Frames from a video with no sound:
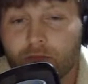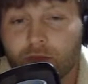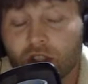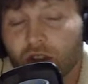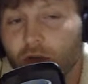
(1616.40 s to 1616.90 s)

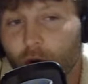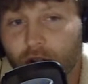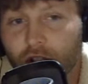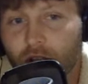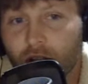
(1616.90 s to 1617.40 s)
Just
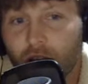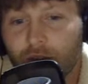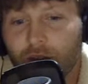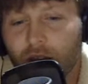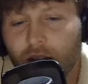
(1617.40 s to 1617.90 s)
unfortunate. And
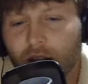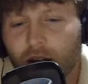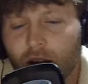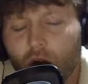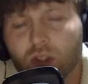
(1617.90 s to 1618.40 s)
then
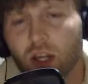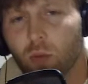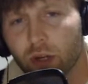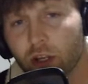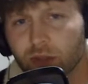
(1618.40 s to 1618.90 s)
also had to
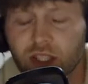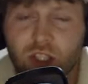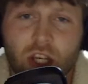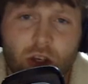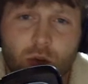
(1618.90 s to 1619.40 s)
bring up
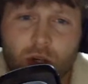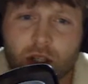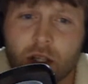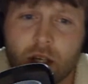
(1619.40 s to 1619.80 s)
CJ Goodwin.